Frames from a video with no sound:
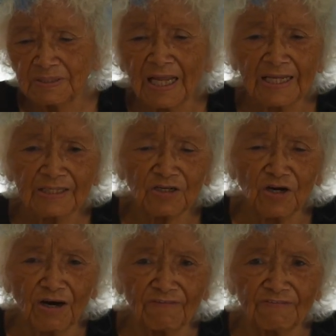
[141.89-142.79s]
line the
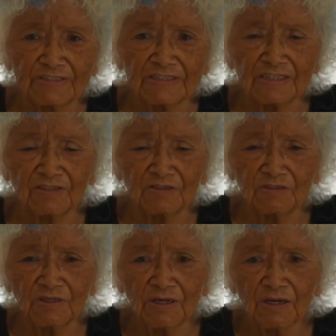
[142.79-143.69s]
coffins
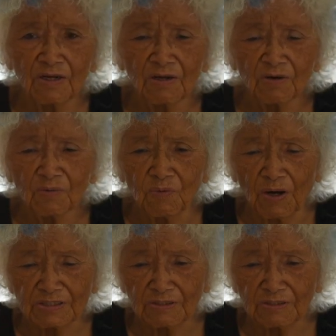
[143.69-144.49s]
and wash